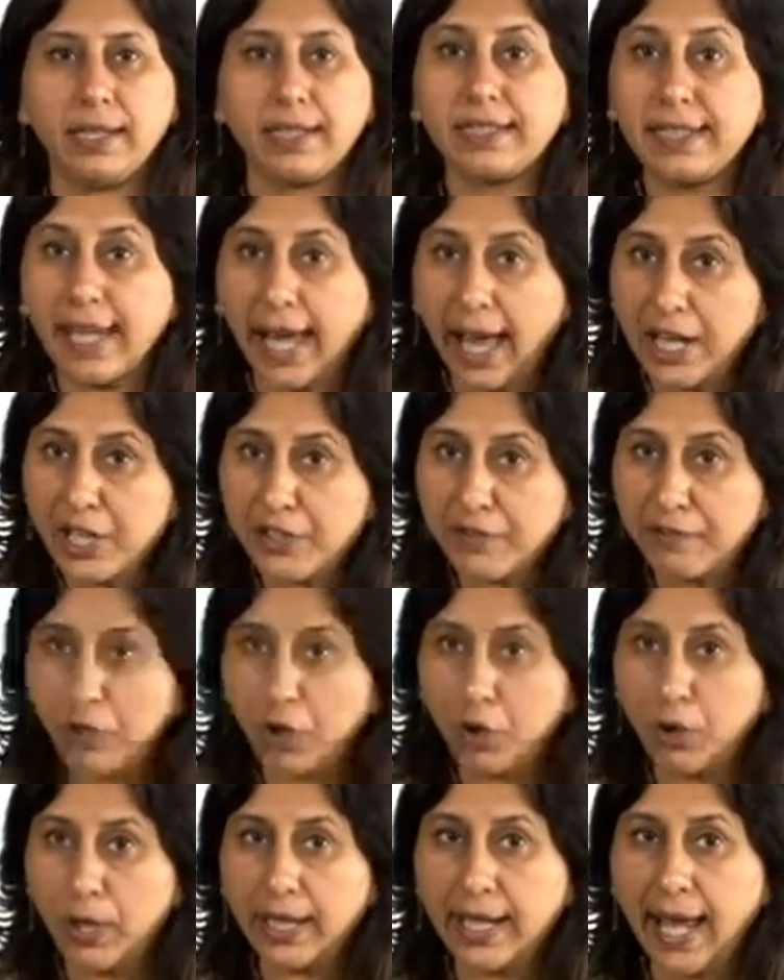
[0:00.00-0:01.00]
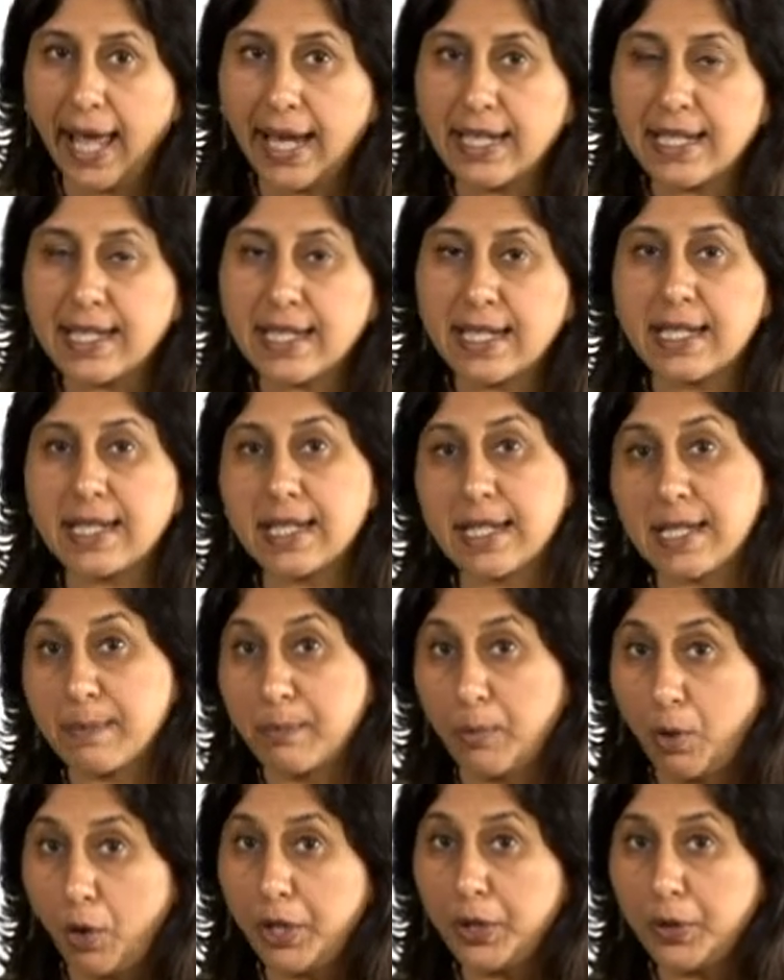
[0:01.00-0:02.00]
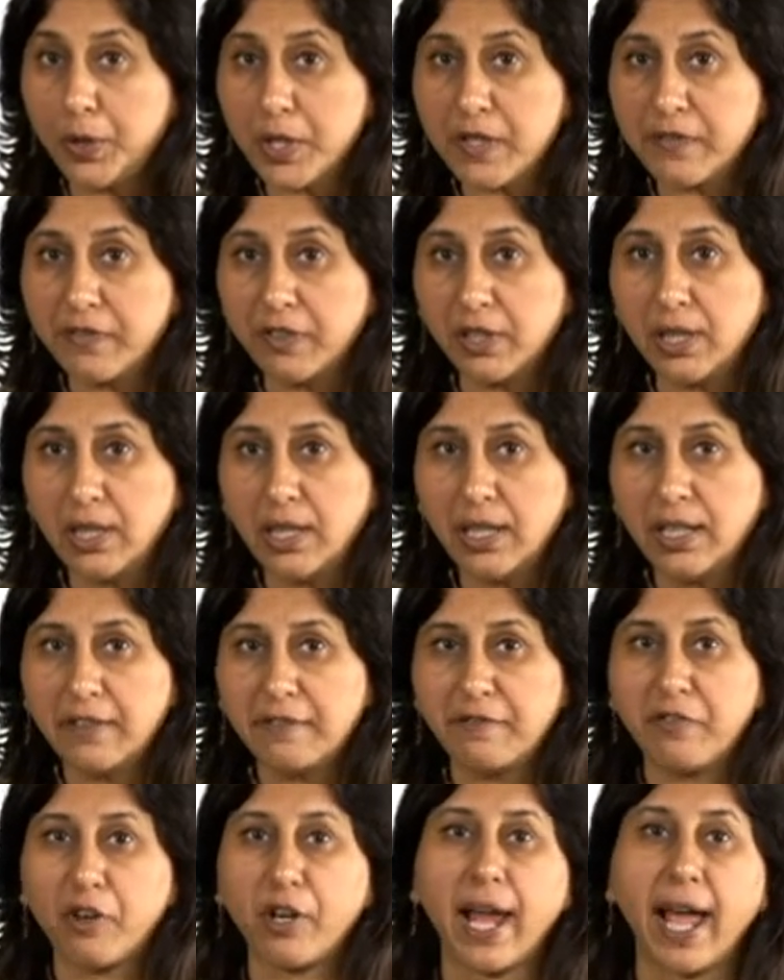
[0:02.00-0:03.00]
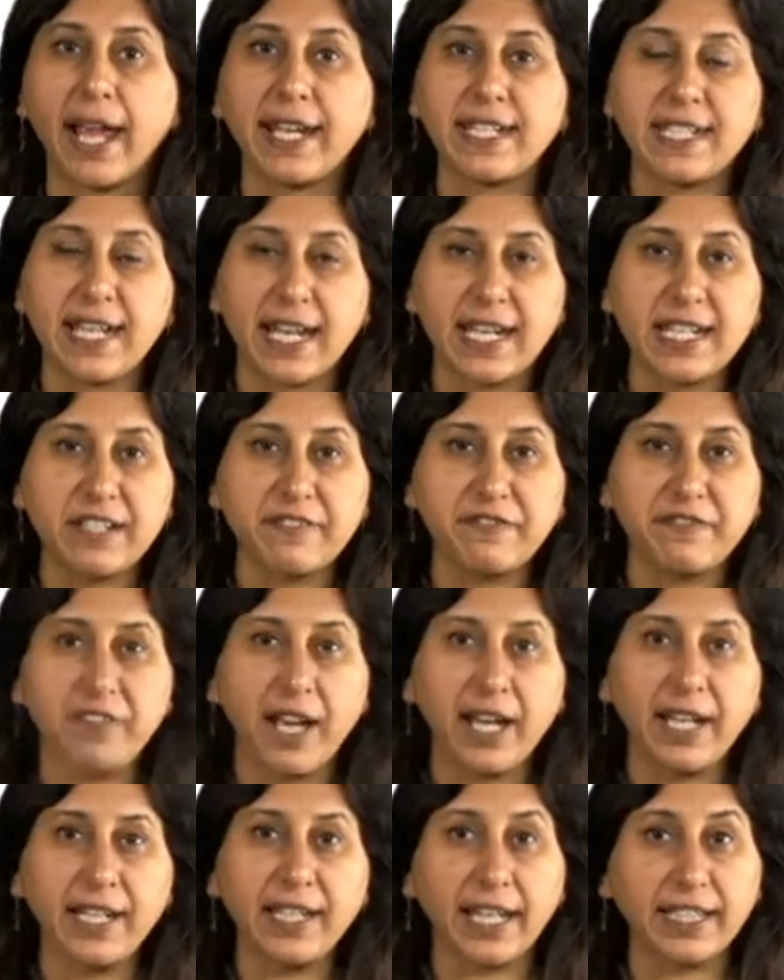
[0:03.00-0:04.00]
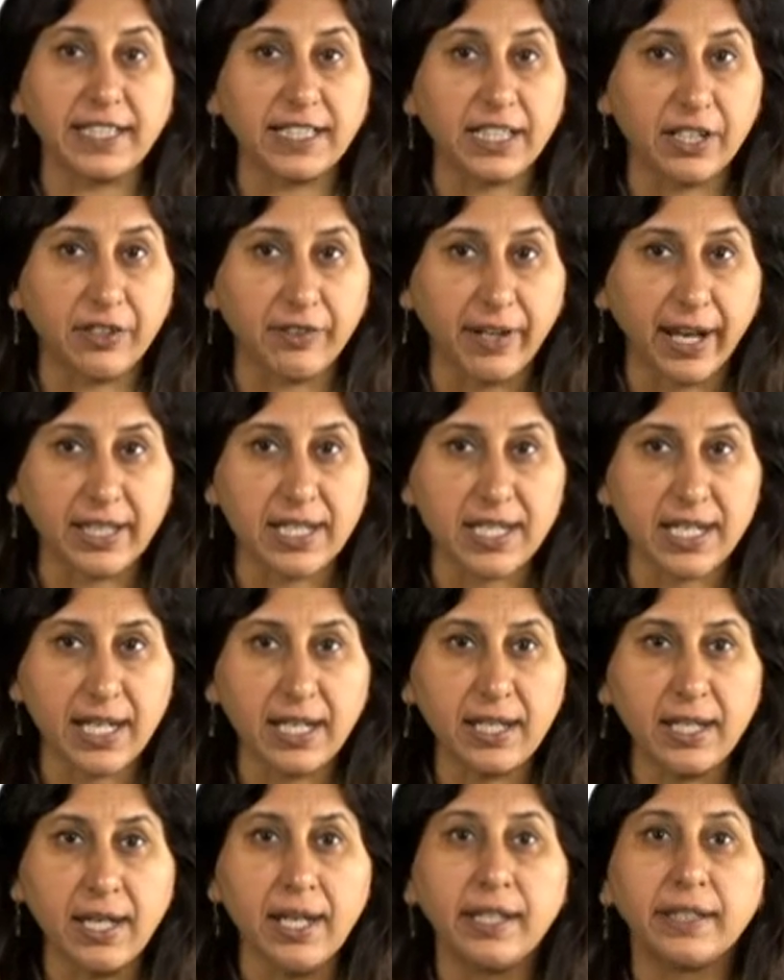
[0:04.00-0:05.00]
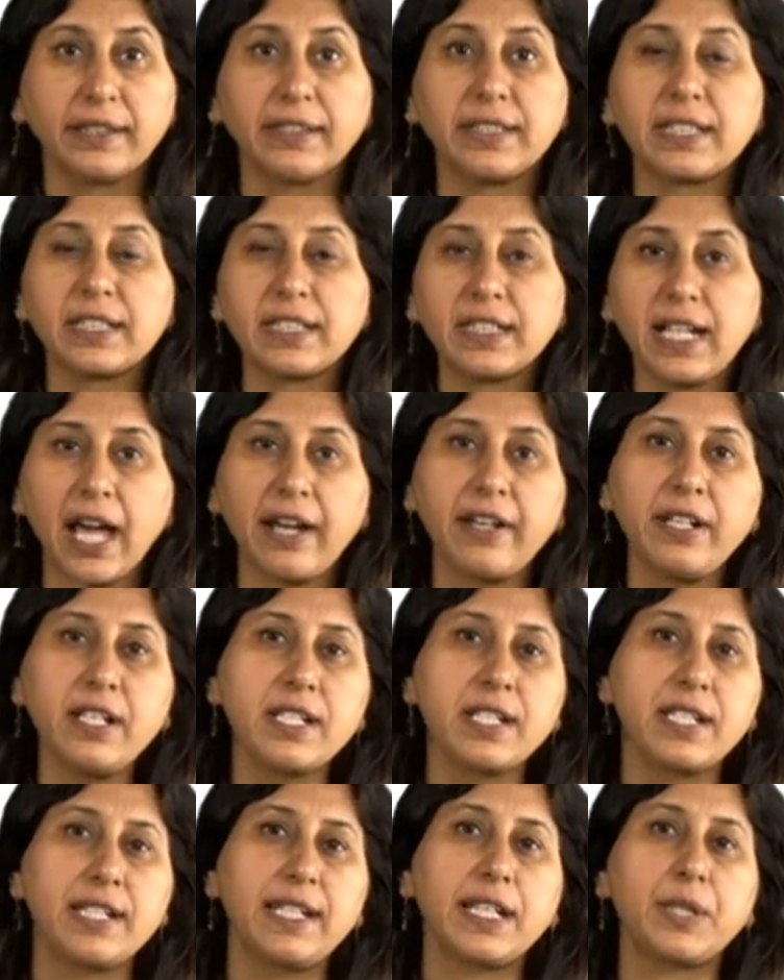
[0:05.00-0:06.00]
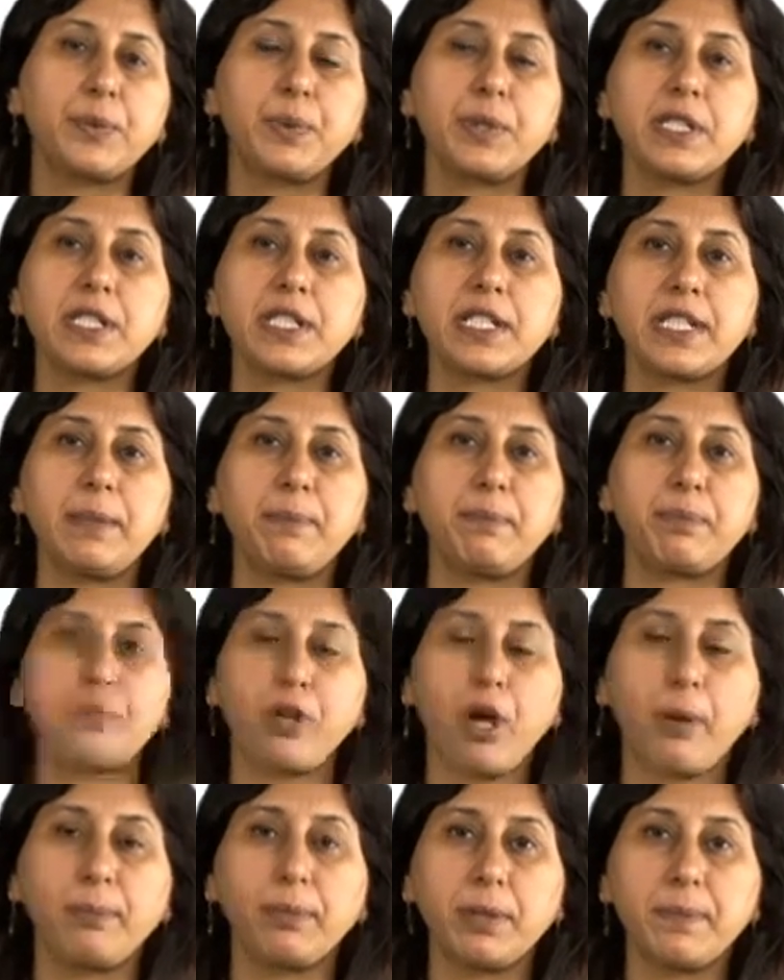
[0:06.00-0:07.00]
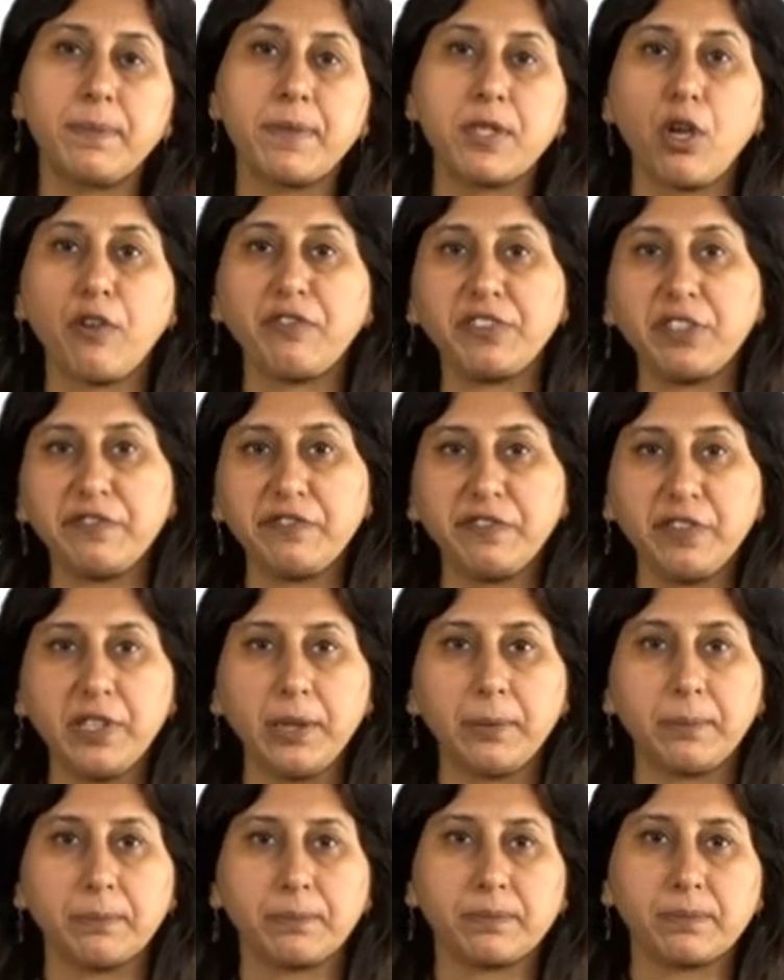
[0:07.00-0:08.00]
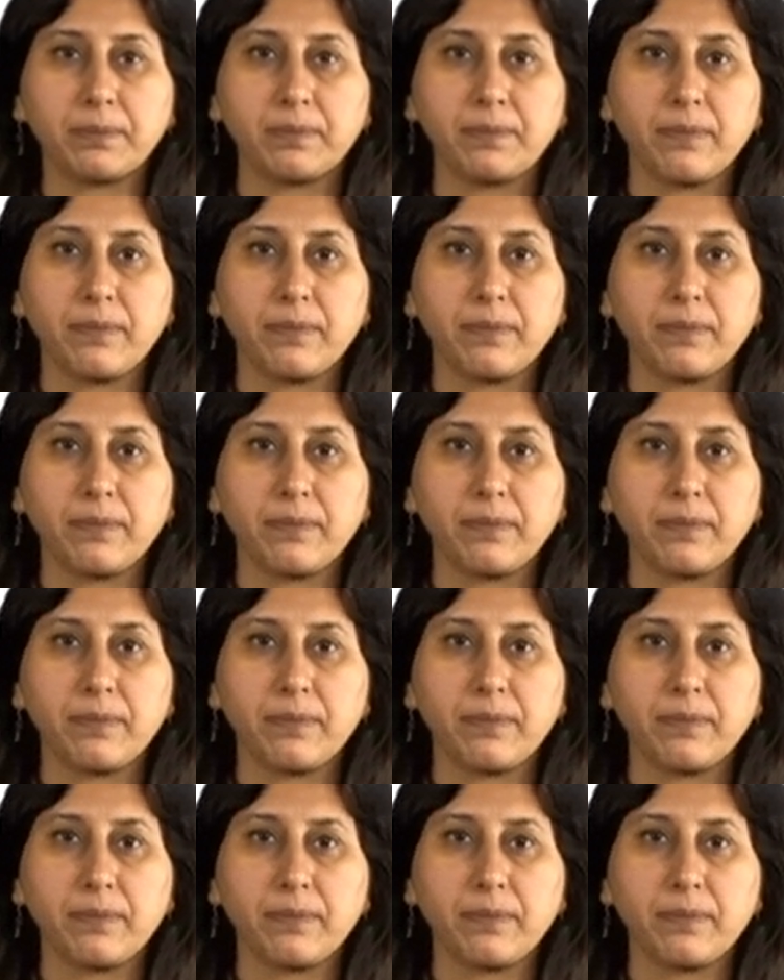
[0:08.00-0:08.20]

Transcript: Cash flow analysis is more useful for identifying and correcting the current liquidity problems of the firm.